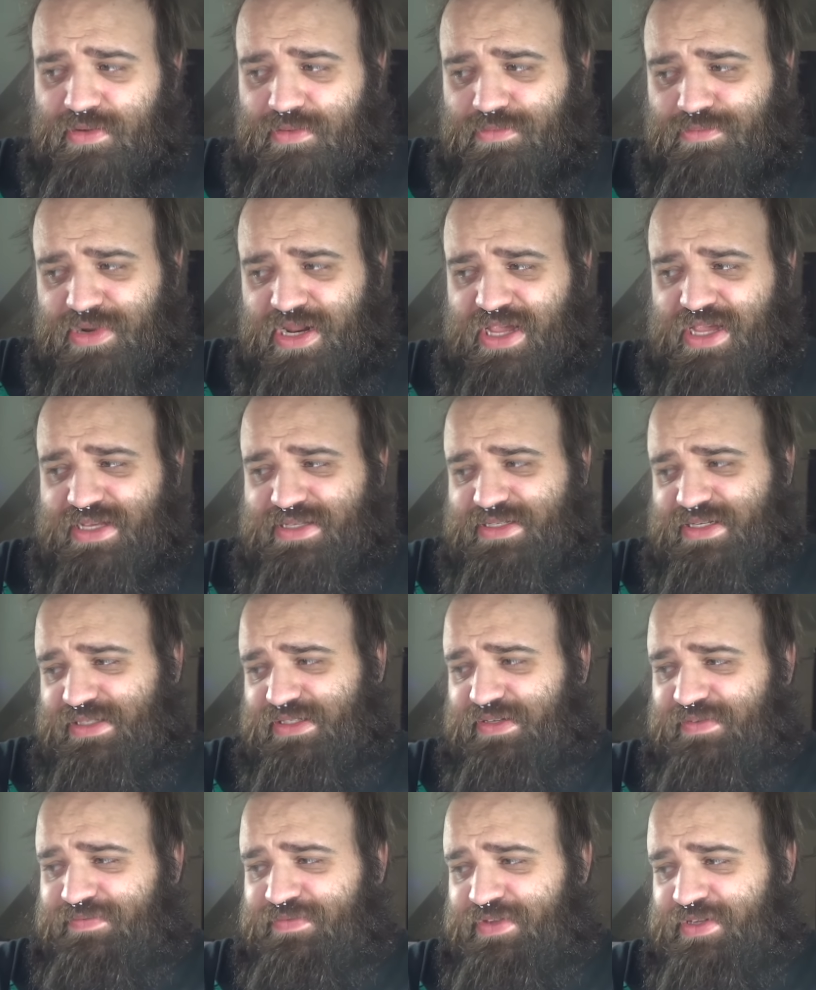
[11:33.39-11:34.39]
But I guess that's
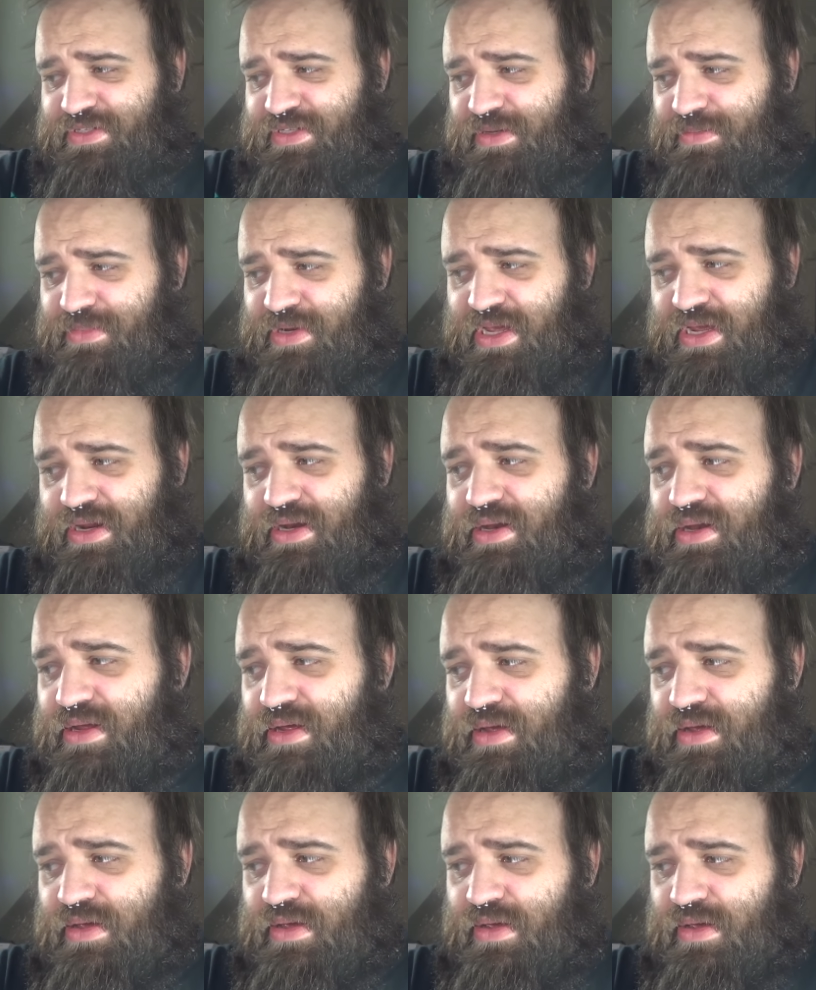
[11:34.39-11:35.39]
it for this update.
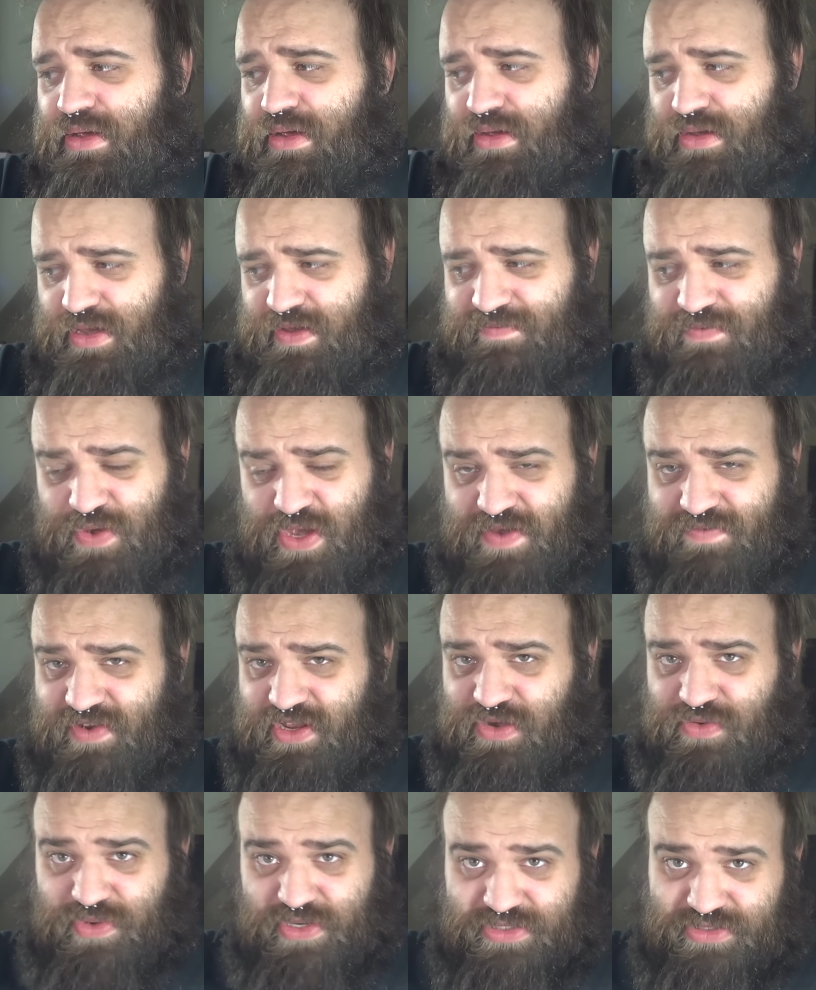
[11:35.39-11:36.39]
If you have any
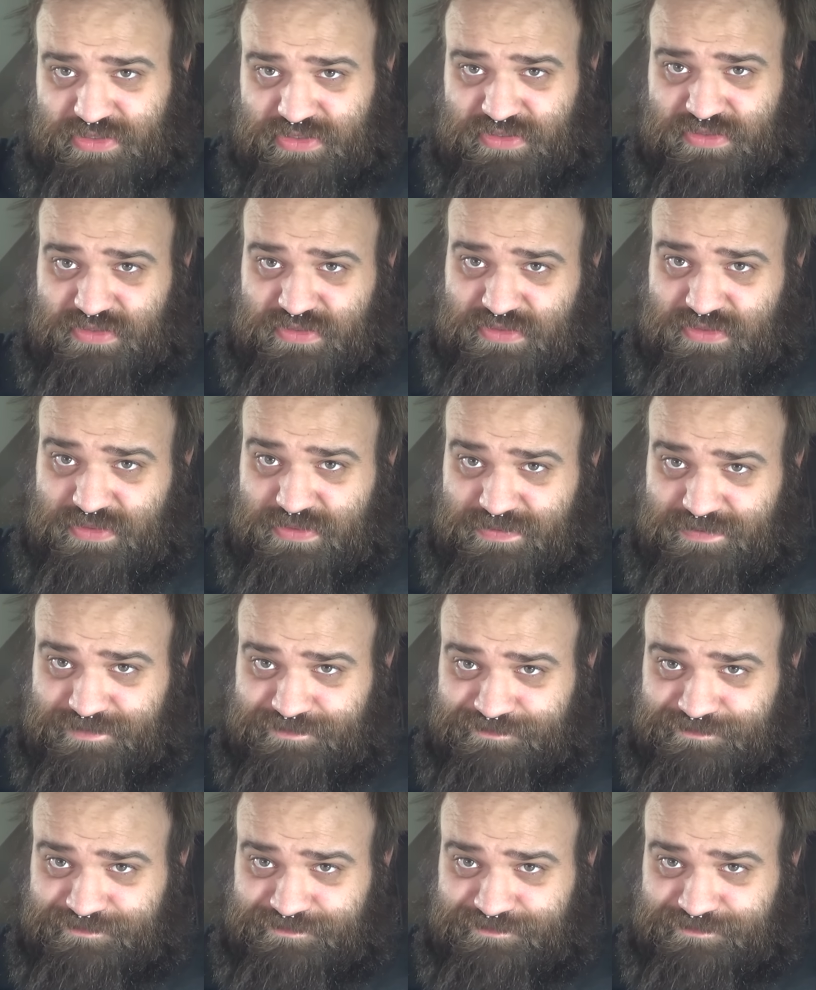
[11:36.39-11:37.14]
questions,